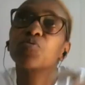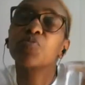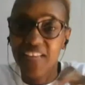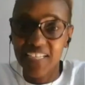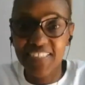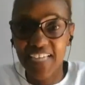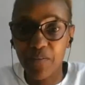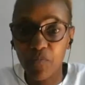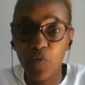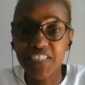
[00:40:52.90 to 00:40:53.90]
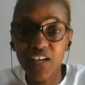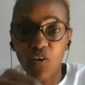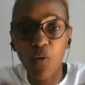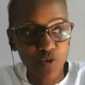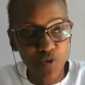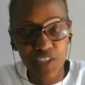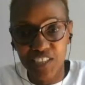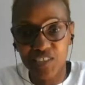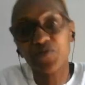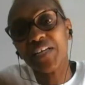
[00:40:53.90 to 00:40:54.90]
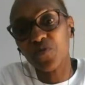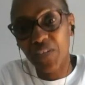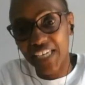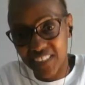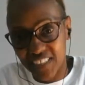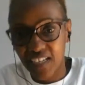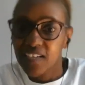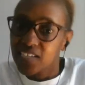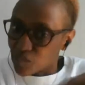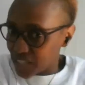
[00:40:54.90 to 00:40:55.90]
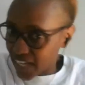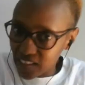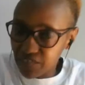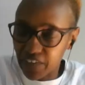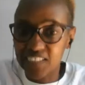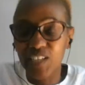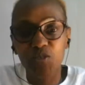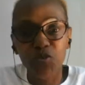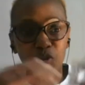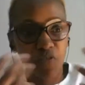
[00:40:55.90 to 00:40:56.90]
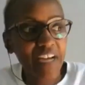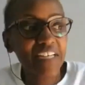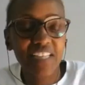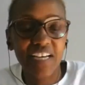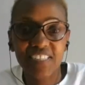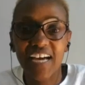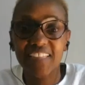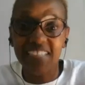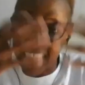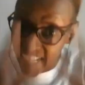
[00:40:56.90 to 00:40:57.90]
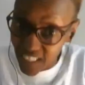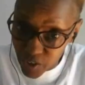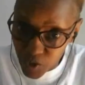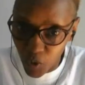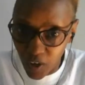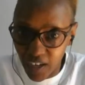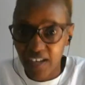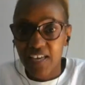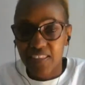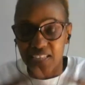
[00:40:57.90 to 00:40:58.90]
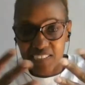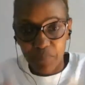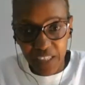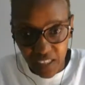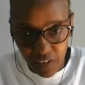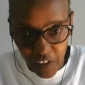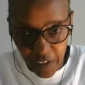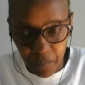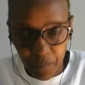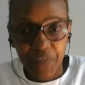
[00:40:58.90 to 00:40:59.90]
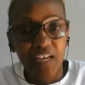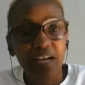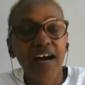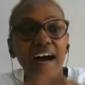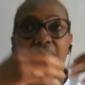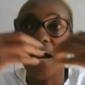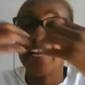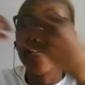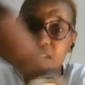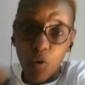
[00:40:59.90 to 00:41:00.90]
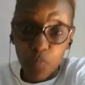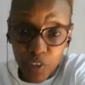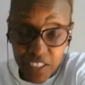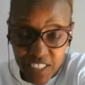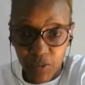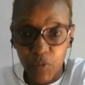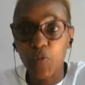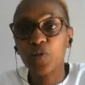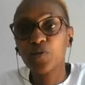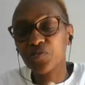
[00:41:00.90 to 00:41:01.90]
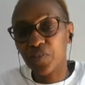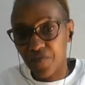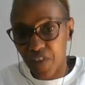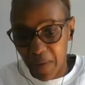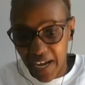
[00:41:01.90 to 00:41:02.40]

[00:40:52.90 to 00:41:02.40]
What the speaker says: that time, we take opportunities to educate. So in the health facility, you will find that there's a health talk that's being given. In the community, we will also give them a